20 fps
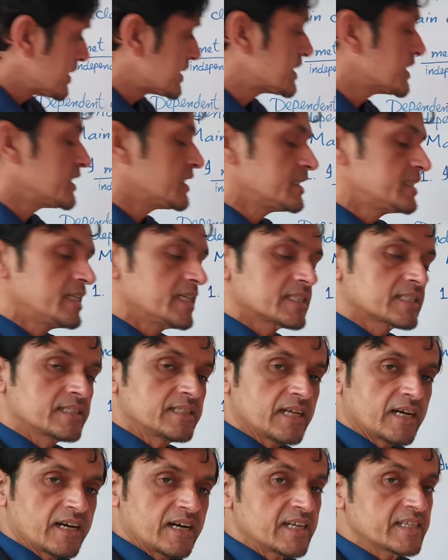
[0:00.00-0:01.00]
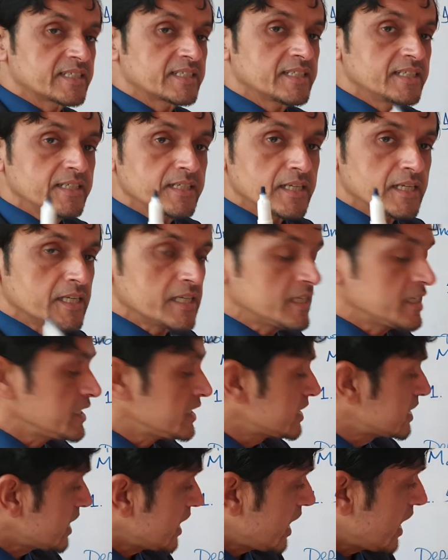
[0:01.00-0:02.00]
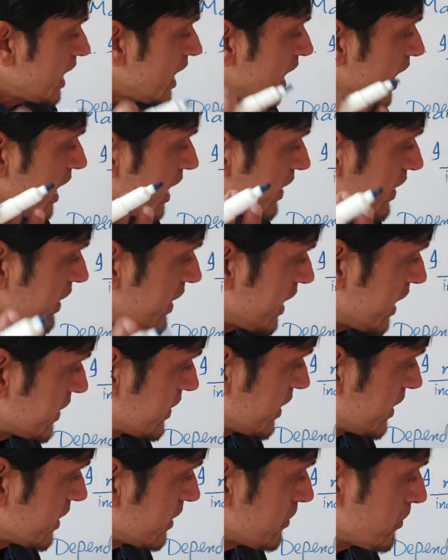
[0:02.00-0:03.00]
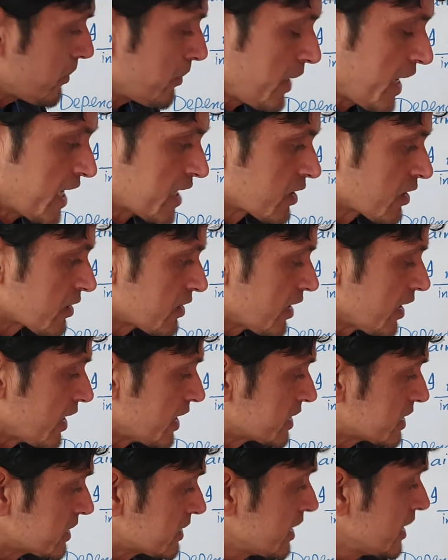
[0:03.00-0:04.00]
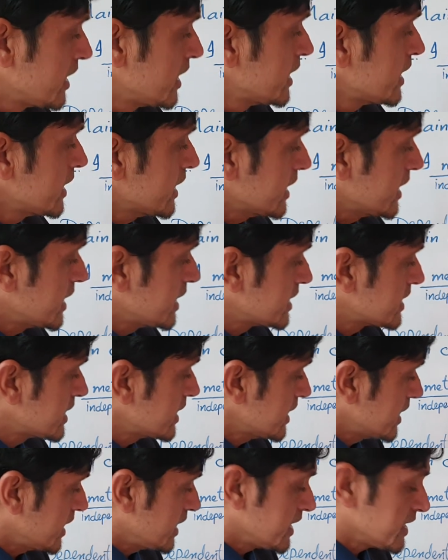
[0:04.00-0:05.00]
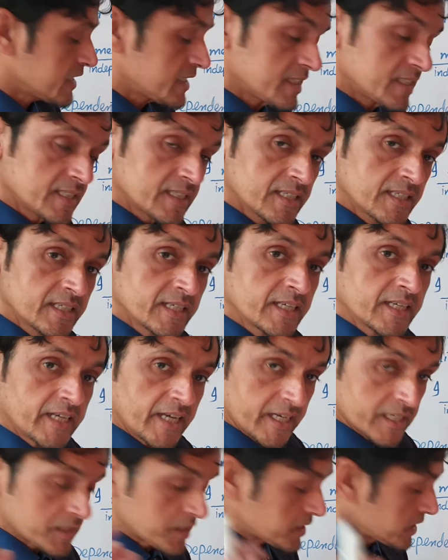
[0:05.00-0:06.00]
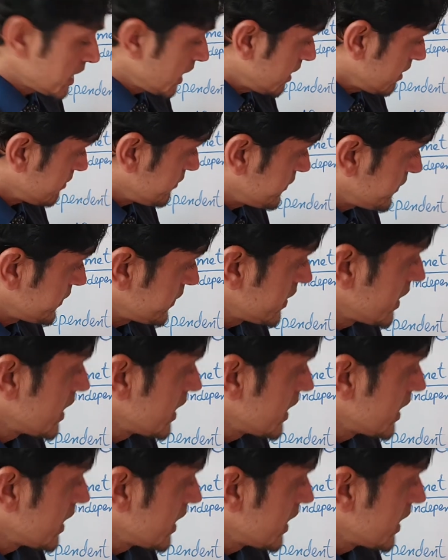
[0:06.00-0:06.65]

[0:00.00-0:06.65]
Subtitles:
it does not need another main clause. It is itself